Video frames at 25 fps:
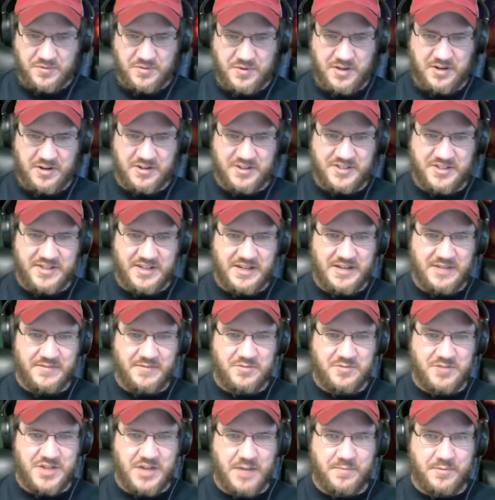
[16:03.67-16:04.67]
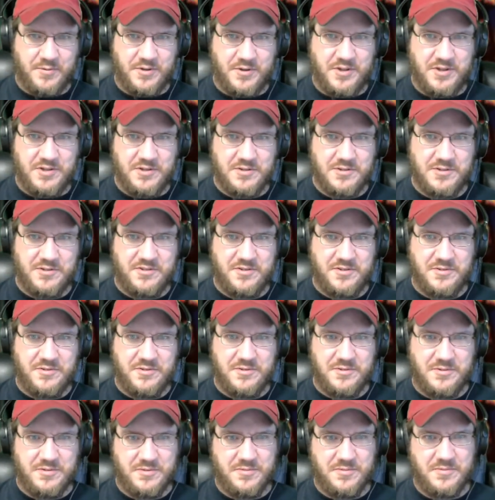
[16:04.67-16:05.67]
interstate from Chapel Hill
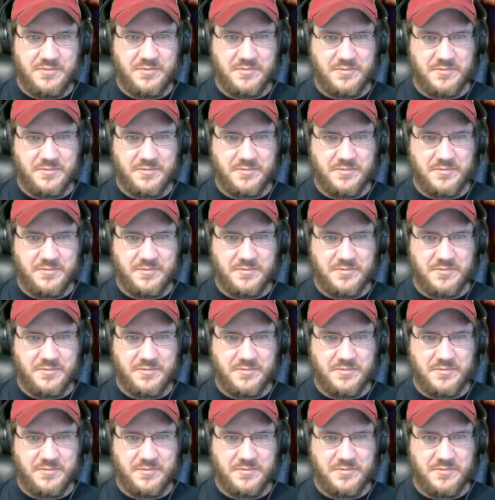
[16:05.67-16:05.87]
to